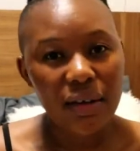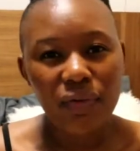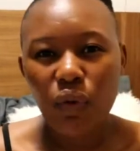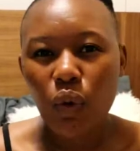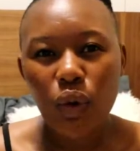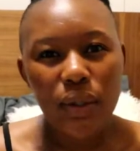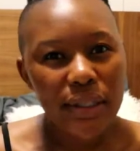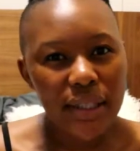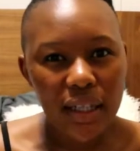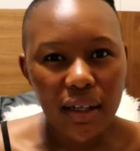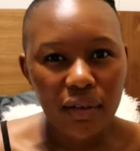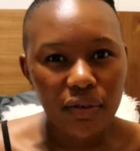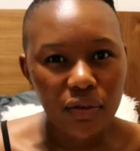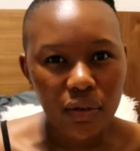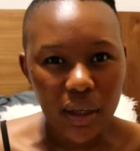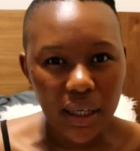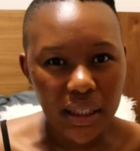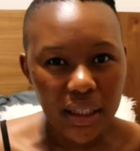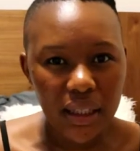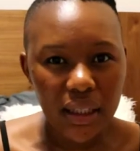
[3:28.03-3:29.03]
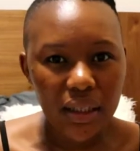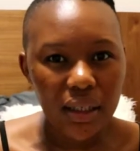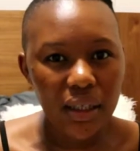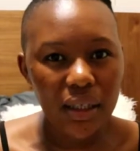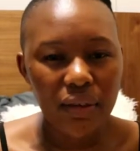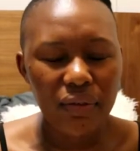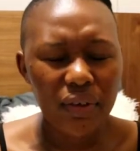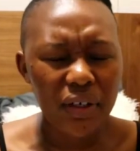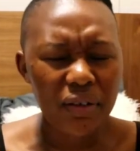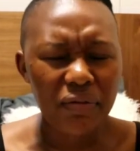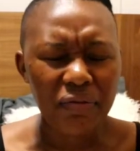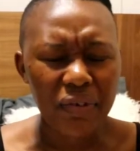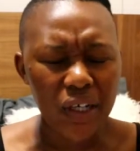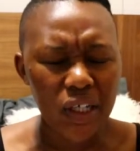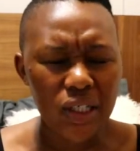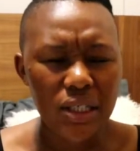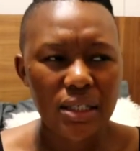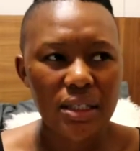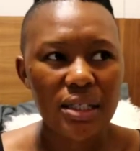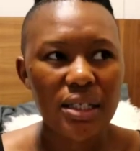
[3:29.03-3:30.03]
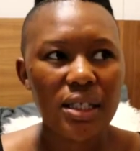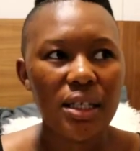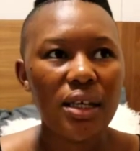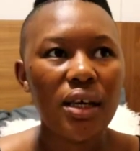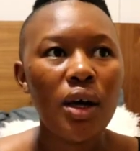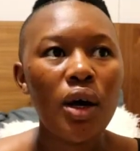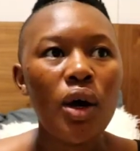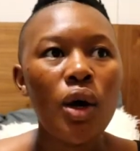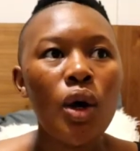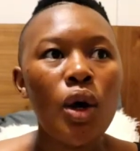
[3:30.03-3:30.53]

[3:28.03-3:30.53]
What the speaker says: I've always loved running, even in varsity.